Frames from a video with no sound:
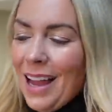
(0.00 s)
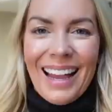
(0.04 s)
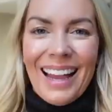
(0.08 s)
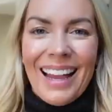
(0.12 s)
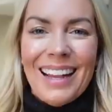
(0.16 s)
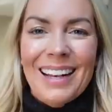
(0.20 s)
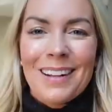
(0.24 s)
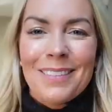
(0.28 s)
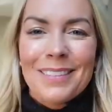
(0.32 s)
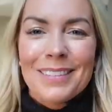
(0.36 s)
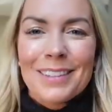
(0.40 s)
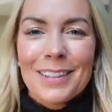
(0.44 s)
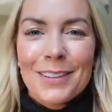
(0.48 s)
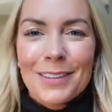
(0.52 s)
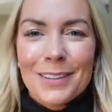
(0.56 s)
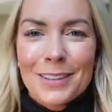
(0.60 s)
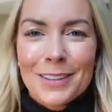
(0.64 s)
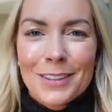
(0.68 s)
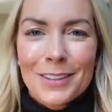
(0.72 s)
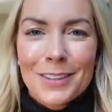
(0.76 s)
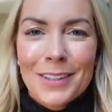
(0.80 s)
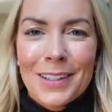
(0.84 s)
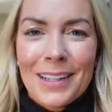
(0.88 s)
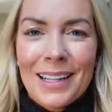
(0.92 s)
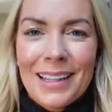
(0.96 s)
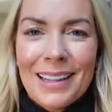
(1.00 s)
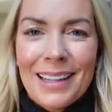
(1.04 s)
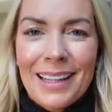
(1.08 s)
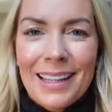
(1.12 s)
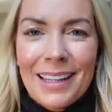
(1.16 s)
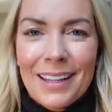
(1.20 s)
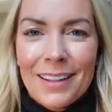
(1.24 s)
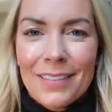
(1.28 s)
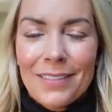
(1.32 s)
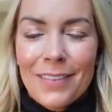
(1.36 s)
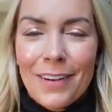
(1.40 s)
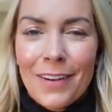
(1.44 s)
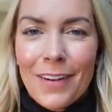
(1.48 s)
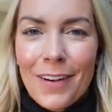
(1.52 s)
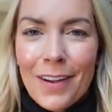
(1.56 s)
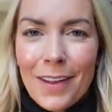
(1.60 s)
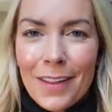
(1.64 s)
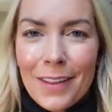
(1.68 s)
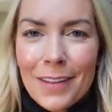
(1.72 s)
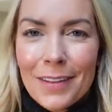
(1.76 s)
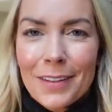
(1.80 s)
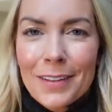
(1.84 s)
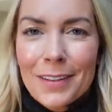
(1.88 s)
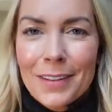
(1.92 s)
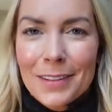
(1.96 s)
And I was also trying to think of our
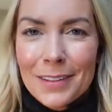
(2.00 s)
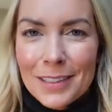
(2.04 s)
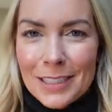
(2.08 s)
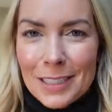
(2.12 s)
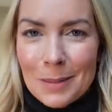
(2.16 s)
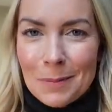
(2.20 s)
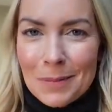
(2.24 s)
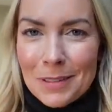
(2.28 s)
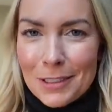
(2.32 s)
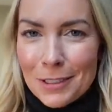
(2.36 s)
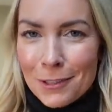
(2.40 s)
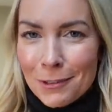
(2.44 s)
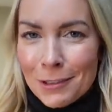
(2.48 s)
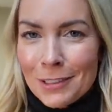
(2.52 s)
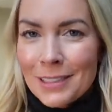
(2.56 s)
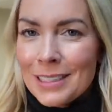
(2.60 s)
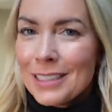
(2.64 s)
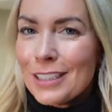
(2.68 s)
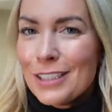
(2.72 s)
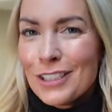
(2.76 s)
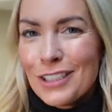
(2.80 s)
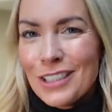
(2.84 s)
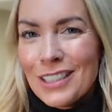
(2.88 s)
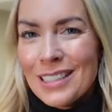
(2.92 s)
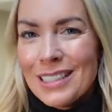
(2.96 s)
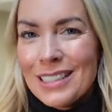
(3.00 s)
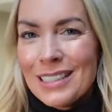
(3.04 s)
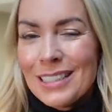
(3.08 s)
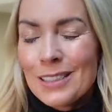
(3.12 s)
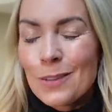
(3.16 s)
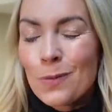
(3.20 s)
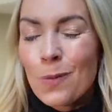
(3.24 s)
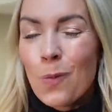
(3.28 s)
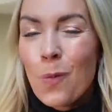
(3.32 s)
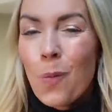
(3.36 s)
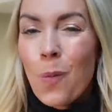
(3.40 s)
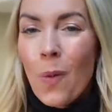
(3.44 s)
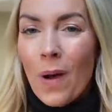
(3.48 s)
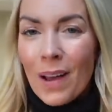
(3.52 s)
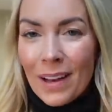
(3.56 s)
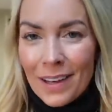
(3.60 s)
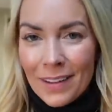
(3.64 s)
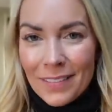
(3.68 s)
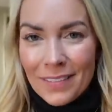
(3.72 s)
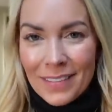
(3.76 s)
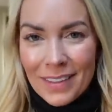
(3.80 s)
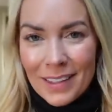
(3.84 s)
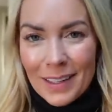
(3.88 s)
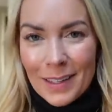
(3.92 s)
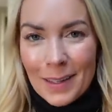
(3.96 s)
other Christmas traditions. One
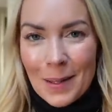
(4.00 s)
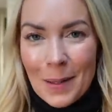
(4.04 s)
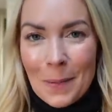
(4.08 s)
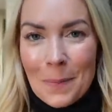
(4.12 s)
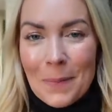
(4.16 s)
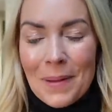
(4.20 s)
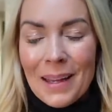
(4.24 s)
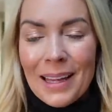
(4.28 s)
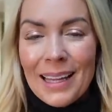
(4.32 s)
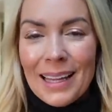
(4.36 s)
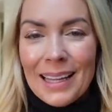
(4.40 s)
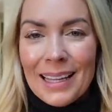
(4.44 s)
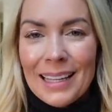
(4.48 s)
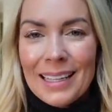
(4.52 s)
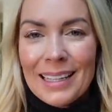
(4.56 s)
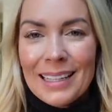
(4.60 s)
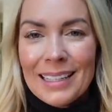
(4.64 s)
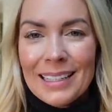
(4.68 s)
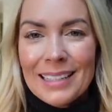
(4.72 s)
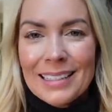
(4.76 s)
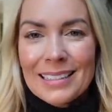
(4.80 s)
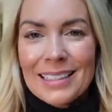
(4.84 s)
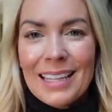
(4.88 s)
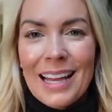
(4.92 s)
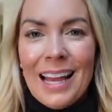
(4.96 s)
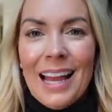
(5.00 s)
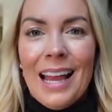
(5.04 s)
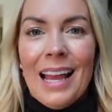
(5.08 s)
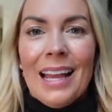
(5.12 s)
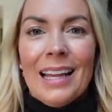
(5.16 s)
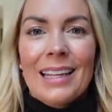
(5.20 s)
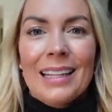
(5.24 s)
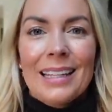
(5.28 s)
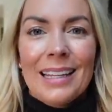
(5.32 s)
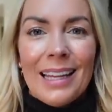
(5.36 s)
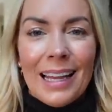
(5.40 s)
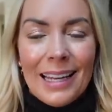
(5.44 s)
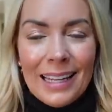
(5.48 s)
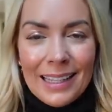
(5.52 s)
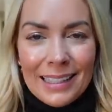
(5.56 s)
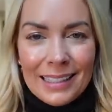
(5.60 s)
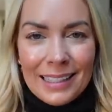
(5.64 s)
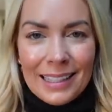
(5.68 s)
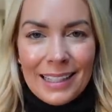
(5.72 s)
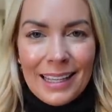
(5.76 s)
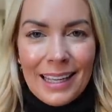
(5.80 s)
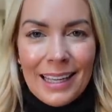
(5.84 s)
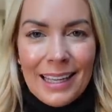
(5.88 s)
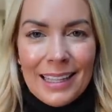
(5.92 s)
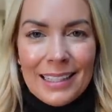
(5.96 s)
of them is getting the
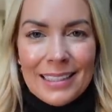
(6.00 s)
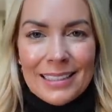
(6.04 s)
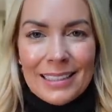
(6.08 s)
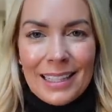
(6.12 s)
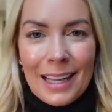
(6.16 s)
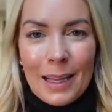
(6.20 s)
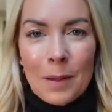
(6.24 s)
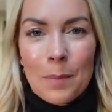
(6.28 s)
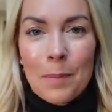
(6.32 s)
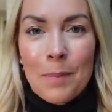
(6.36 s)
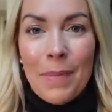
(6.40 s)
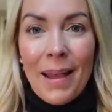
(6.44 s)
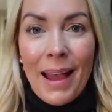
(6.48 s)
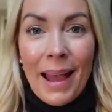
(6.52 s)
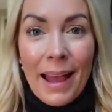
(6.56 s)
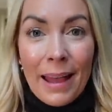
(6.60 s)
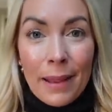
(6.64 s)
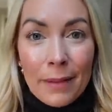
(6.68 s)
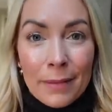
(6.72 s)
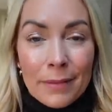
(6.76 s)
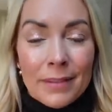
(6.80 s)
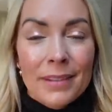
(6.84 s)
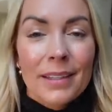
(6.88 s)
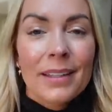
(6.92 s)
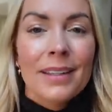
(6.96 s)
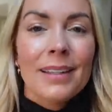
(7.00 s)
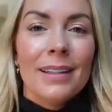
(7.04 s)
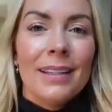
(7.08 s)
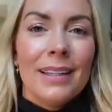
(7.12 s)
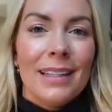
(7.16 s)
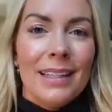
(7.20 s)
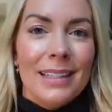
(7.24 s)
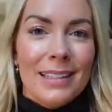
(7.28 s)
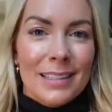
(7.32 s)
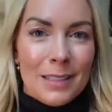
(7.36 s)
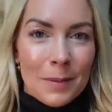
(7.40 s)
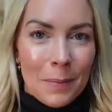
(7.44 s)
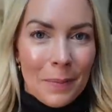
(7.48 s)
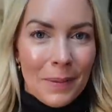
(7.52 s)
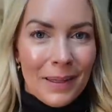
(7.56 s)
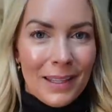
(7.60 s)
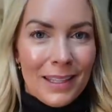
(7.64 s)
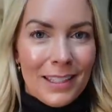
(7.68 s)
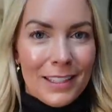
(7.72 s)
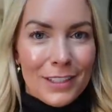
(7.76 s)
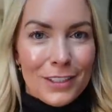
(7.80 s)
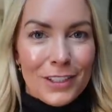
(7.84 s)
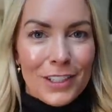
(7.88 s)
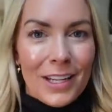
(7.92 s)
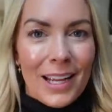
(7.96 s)
kids like bathed, into
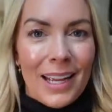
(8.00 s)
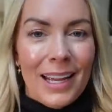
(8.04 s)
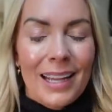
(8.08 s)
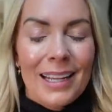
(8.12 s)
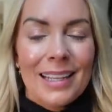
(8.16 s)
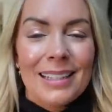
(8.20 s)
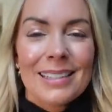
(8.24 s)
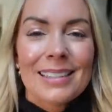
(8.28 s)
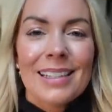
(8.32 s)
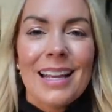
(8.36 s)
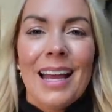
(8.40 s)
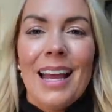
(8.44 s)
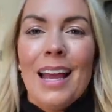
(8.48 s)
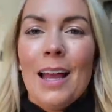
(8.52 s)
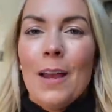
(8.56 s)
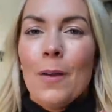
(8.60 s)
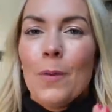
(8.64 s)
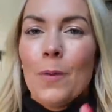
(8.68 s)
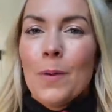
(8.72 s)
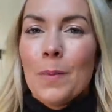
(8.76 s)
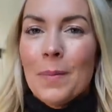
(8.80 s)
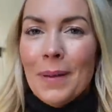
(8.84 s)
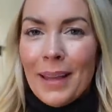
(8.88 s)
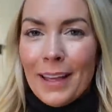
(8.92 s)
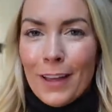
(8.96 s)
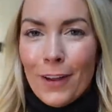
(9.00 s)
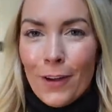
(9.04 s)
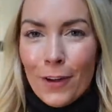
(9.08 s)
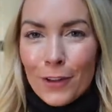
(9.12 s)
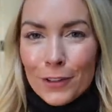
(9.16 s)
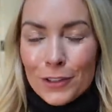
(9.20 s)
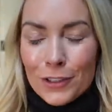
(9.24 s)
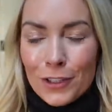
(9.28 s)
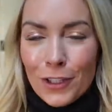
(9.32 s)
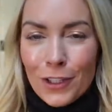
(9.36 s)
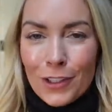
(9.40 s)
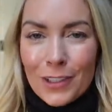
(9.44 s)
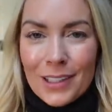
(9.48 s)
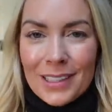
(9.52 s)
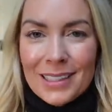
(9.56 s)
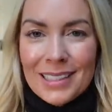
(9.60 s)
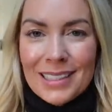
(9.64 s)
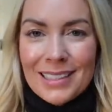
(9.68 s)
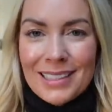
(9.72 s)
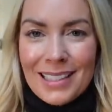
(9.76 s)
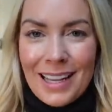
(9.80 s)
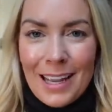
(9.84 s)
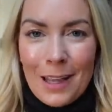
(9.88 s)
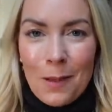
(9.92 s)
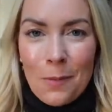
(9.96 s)
PJs, we make hot chocolate to
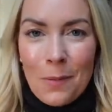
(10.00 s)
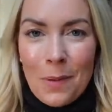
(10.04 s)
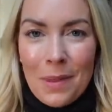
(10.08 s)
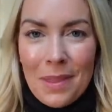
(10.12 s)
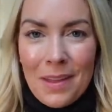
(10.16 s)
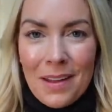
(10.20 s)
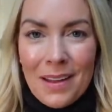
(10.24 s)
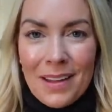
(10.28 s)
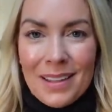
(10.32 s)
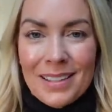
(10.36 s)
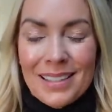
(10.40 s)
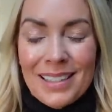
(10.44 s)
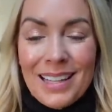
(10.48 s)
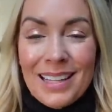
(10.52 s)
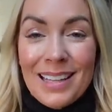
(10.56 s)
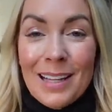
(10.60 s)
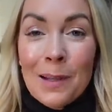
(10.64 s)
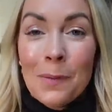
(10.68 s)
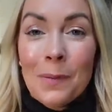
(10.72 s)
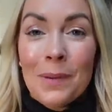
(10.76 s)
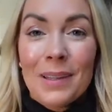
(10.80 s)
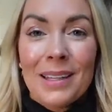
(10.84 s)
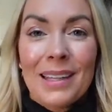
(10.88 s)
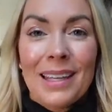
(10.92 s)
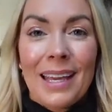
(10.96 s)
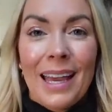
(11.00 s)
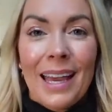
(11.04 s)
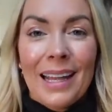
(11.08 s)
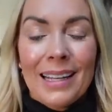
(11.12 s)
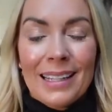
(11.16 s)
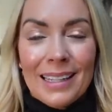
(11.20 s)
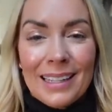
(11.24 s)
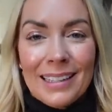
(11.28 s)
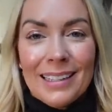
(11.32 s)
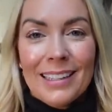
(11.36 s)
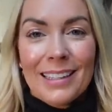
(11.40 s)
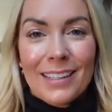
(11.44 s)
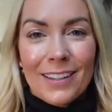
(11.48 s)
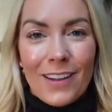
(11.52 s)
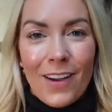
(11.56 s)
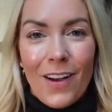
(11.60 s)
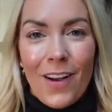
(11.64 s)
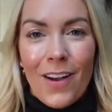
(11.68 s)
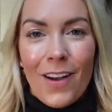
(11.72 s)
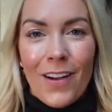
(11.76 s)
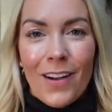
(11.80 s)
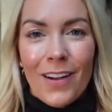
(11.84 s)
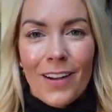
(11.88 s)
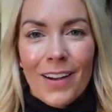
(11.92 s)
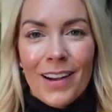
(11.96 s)
take with us, and then we get in the
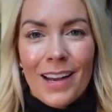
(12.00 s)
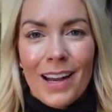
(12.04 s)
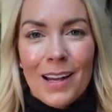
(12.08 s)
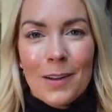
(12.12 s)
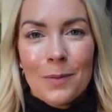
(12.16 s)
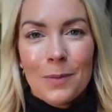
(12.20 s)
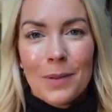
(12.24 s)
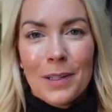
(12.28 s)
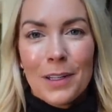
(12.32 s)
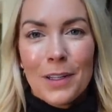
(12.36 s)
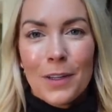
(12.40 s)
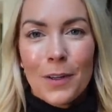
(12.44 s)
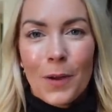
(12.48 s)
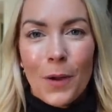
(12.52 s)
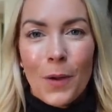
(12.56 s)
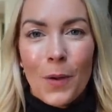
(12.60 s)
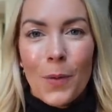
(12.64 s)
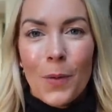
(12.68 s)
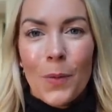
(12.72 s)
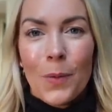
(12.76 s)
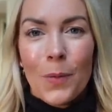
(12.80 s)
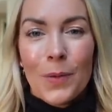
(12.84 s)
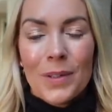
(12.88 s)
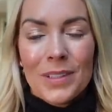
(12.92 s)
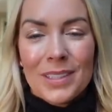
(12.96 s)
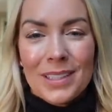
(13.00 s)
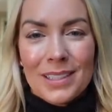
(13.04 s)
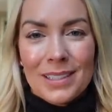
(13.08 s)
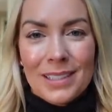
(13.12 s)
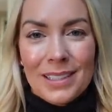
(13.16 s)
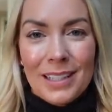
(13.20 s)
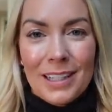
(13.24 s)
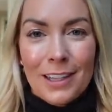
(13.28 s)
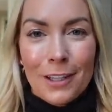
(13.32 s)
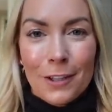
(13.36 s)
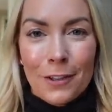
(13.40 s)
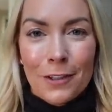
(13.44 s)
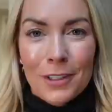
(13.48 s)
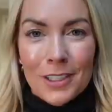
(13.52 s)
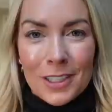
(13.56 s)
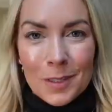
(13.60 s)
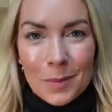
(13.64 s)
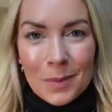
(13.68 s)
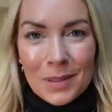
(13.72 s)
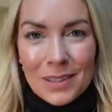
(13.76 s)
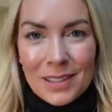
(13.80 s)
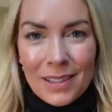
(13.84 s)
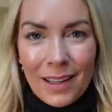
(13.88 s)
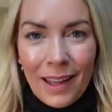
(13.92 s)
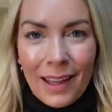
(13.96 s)
car and we go to see the
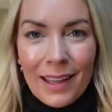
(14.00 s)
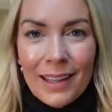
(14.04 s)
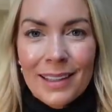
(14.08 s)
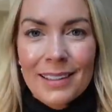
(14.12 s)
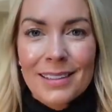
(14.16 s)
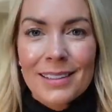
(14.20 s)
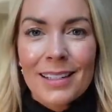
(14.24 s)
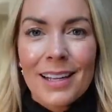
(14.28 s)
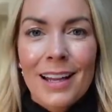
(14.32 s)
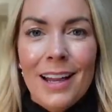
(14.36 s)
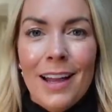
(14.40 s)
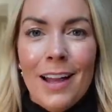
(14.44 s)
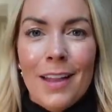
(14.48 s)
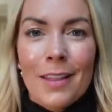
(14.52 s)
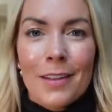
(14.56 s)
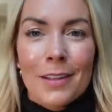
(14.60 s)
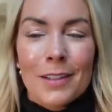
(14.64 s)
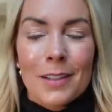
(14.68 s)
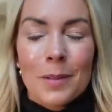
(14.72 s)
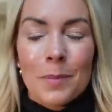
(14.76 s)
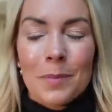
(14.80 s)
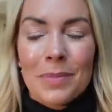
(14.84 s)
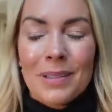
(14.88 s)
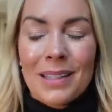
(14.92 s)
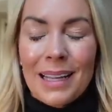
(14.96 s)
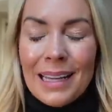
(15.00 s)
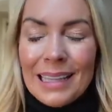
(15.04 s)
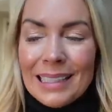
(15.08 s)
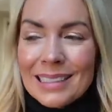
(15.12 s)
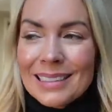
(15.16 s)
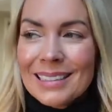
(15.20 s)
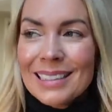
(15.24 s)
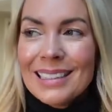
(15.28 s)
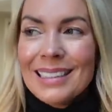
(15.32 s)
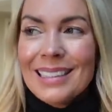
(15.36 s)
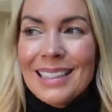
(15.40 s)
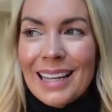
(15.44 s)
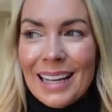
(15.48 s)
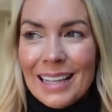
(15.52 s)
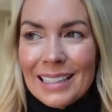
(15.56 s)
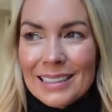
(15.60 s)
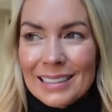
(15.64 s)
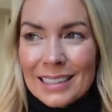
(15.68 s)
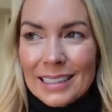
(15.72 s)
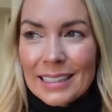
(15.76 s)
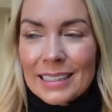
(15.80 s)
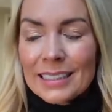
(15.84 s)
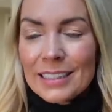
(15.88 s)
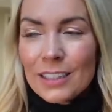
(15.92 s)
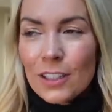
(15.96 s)
Christmas lights. There's a place in
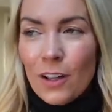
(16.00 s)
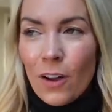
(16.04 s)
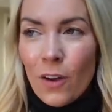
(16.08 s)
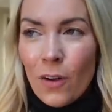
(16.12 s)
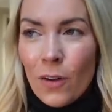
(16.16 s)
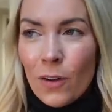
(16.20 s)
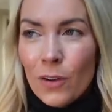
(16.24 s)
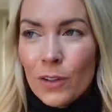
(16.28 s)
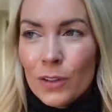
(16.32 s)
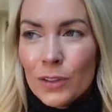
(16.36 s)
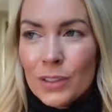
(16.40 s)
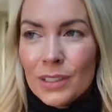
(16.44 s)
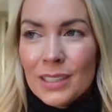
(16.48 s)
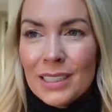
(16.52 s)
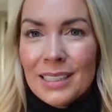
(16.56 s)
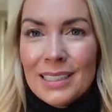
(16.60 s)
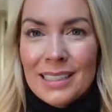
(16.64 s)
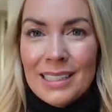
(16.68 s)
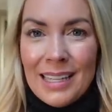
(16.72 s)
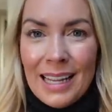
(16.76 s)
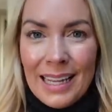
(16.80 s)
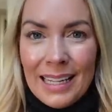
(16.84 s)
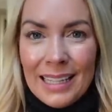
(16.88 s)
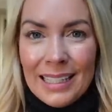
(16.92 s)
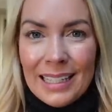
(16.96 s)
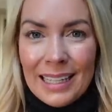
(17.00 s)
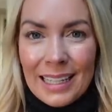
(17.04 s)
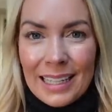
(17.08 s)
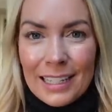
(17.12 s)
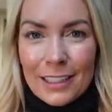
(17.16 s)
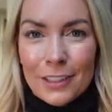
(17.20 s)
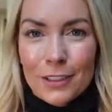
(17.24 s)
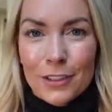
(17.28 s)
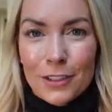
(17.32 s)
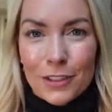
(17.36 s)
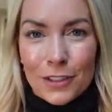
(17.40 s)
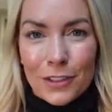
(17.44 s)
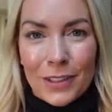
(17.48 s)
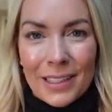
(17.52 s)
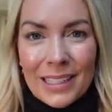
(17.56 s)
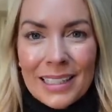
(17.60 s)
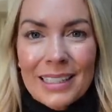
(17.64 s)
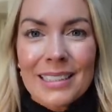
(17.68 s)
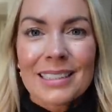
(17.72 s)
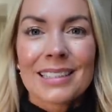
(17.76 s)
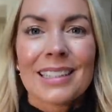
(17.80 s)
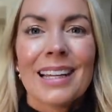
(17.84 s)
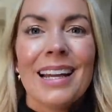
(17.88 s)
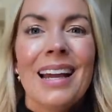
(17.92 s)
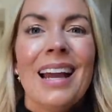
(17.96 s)
Essex called Nailing
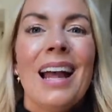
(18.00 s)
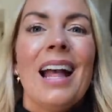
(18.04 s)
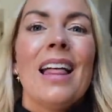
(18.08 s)
Street.